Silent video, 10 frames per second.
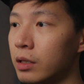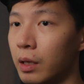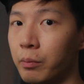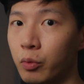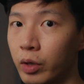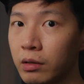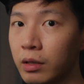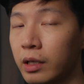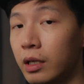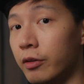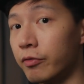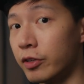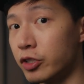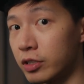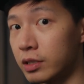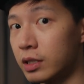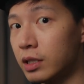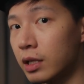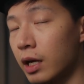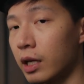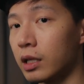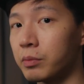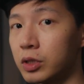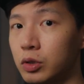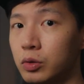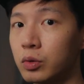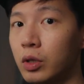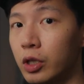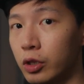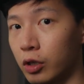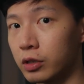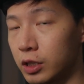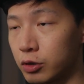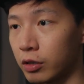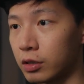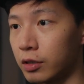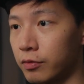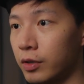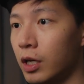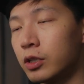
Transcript: Number one, efficiency, and number two, non-destructive.